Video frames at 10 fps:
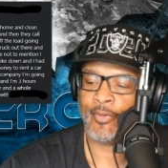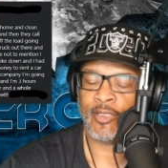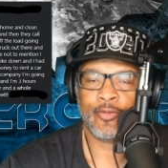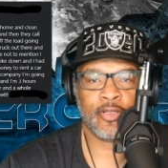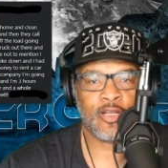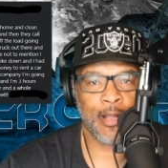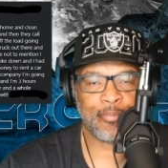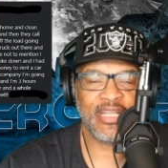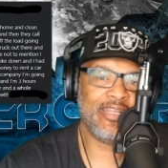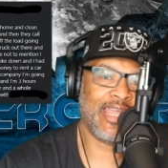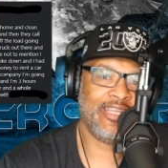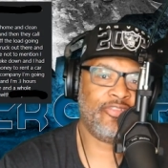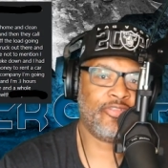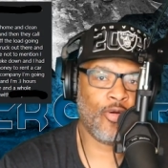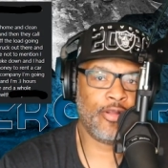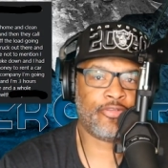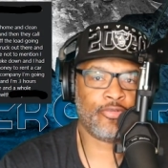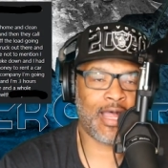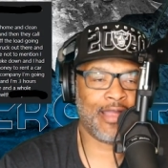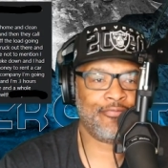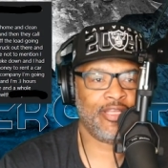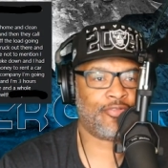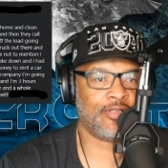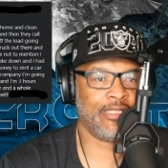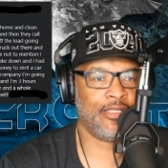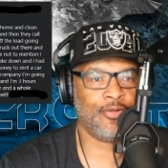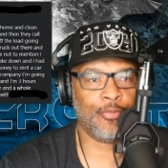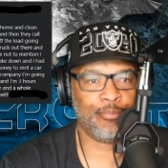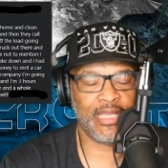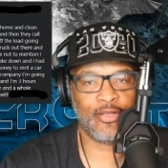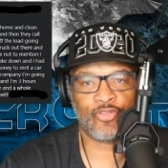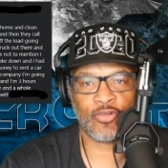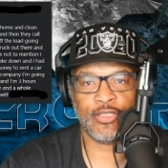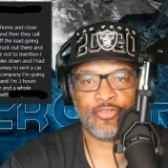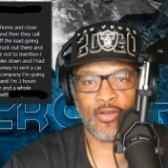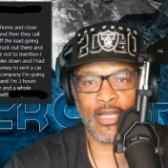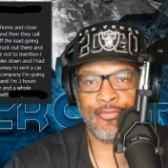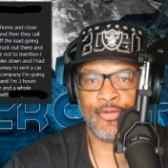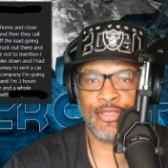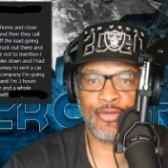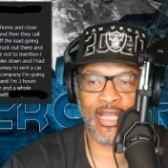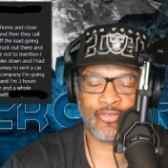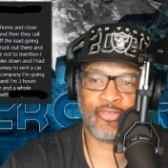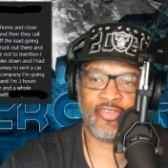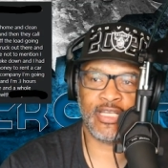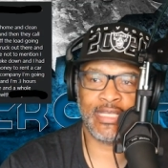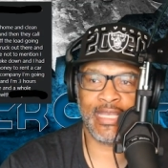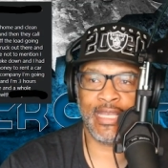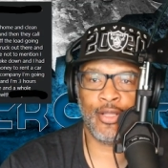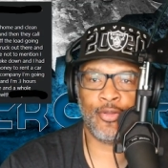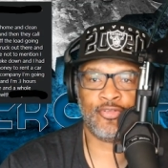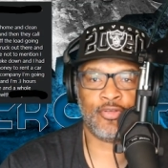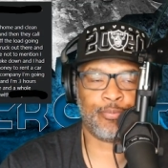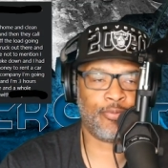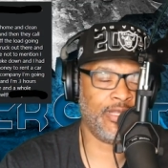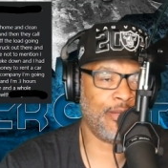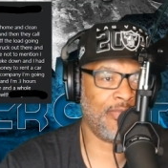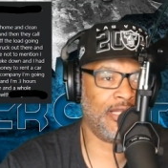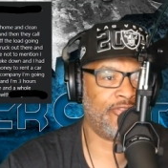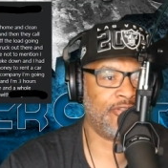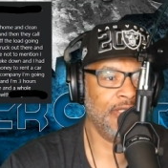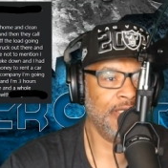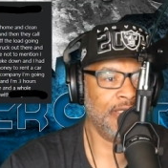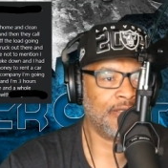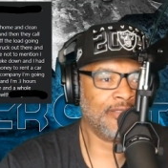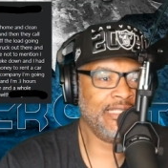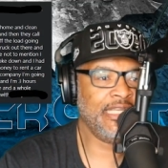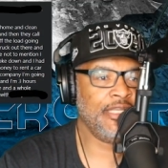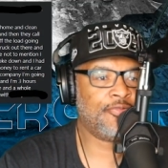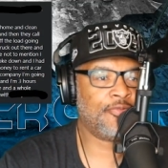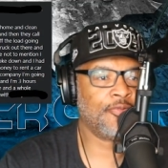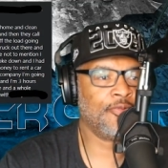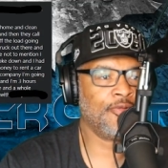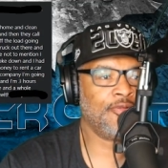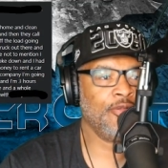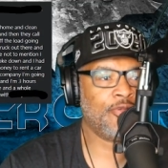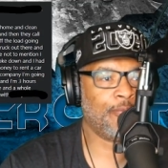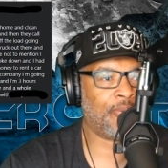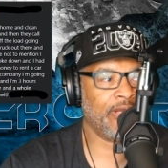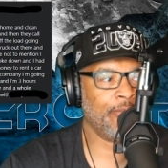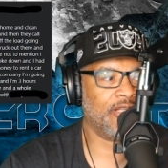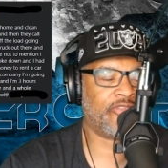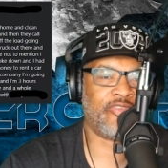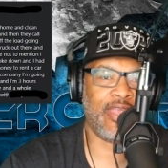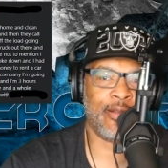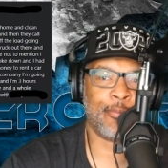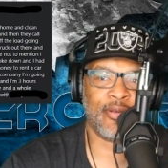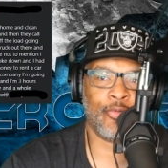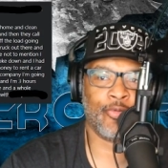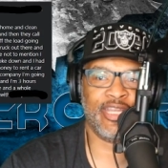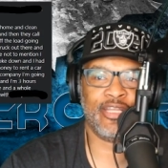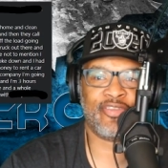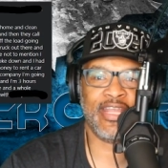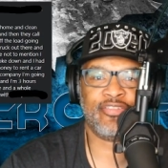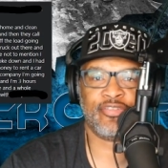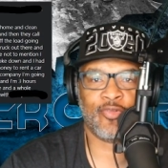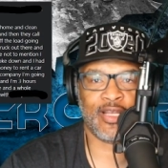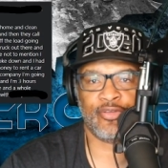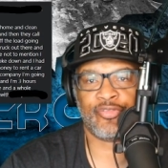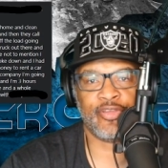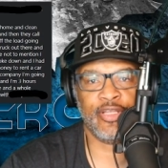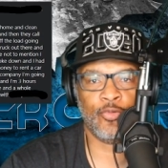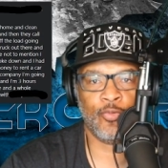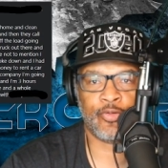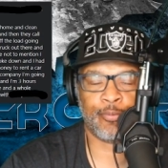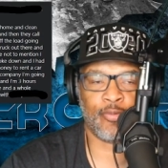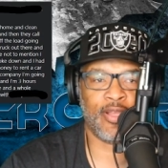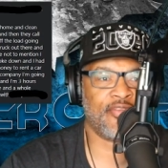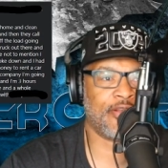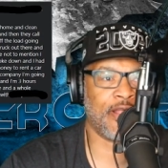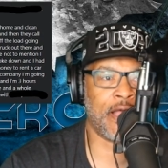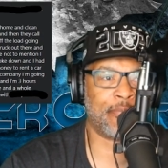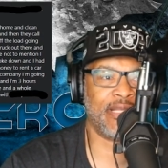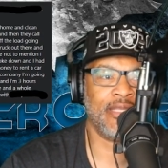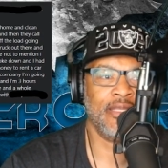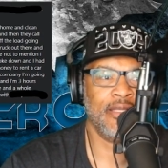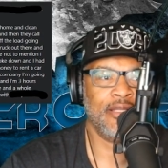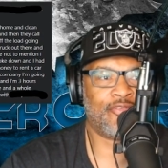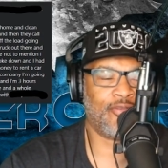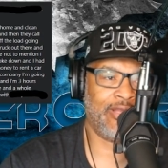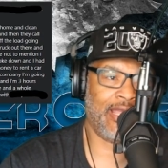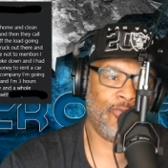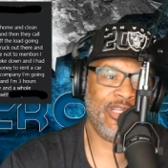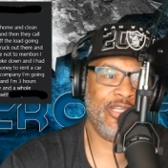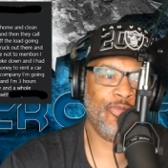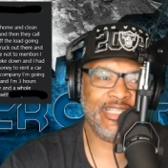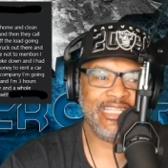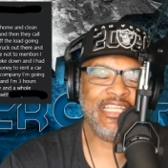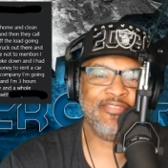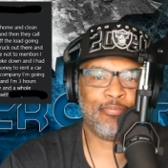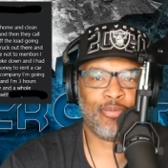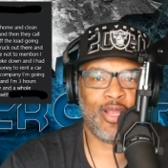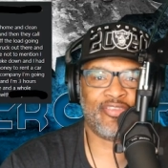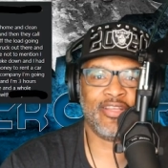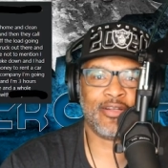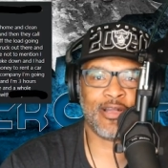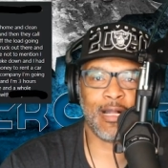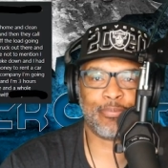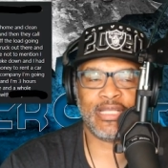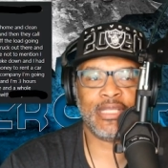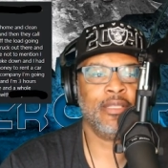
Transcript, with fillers: The company that he's going to, obviously, you know, being the truck driver, you got your C D Ls, you could pretty much leave, you could pretty much set up an orientation while you still with the present company, so that when you leave present company,